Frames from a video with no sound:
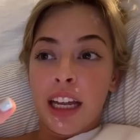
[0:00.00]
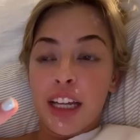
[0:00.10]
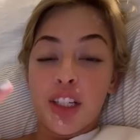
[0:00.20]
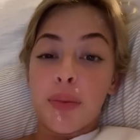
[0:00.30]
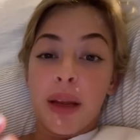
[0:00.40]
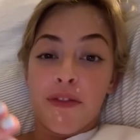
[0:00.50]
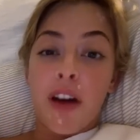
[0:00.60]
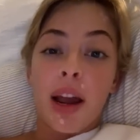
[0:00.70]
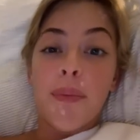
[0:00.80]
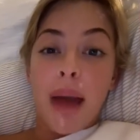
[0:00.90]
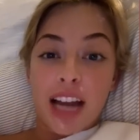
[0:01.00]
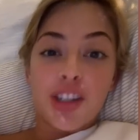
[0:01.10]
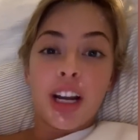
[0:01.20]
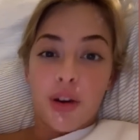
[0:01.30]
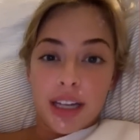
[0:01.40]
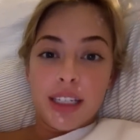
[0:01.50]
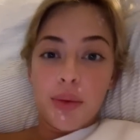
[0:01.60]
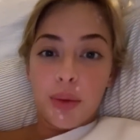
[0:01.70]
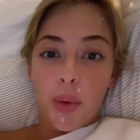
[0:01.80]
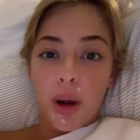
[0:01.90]
and just being batshit crazy
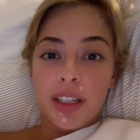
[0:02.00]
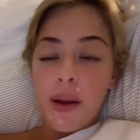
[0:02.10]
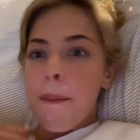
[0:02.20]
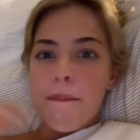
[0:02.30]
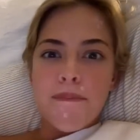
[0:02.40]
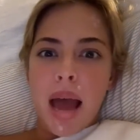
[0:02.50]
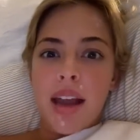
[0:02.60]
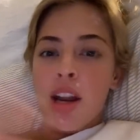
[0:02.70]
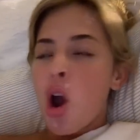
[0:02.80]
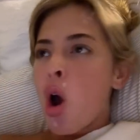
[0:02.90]
with boys. Men.